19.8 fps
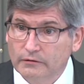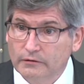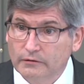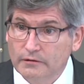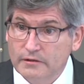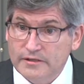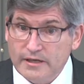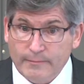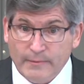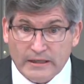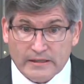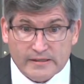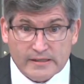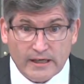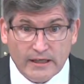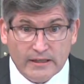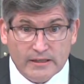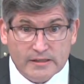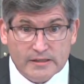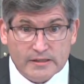Does that make
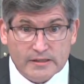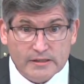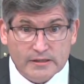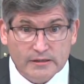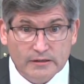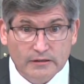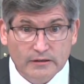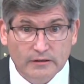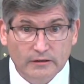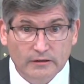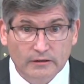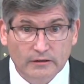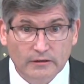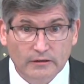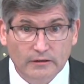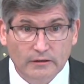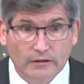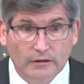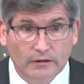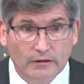sense?
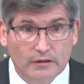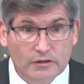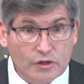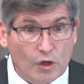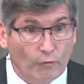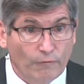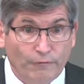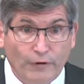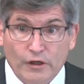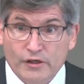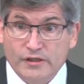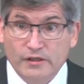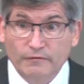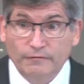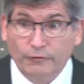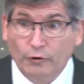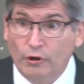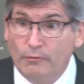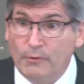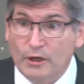So, first and
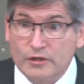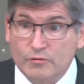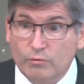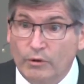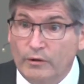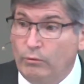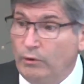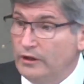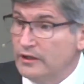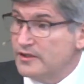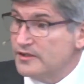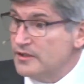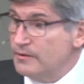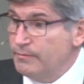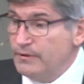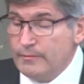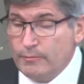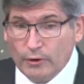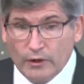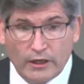foremost, we want to see
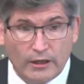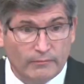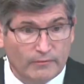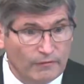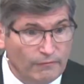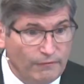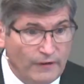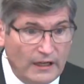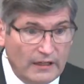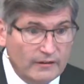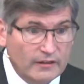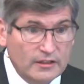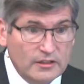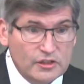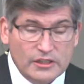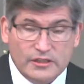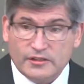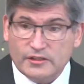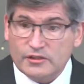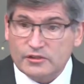people come to faith in
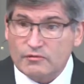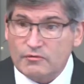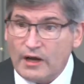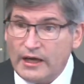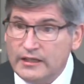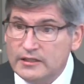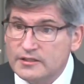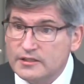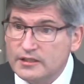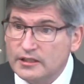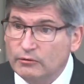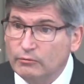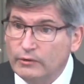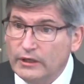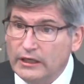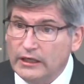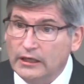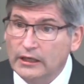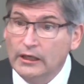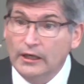Jesus Christ, don't
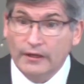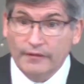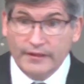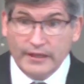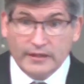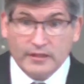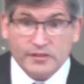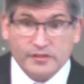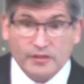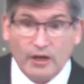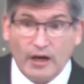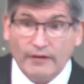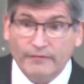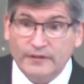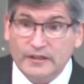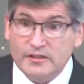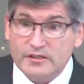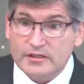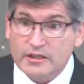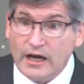we? Then the
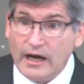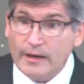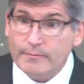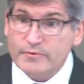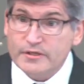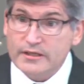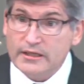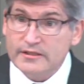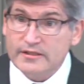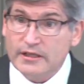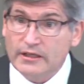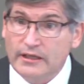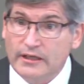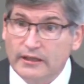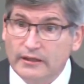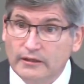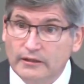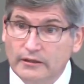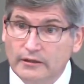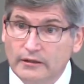scoffing stops, doesn't it?
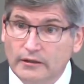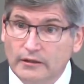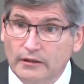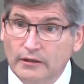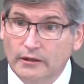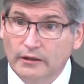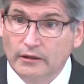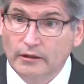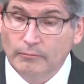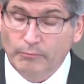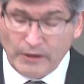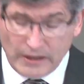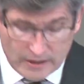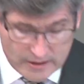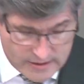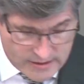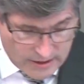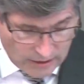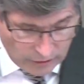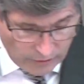But
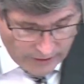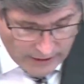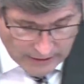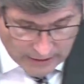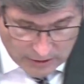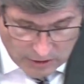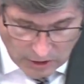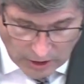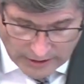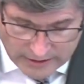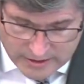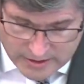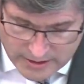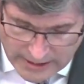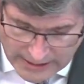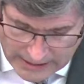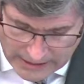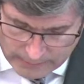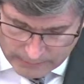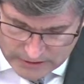until then, God's
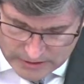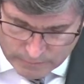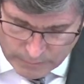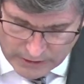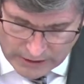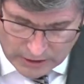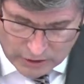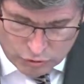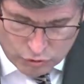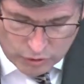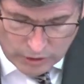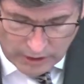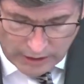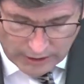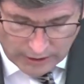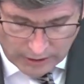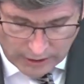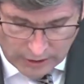name is being drugged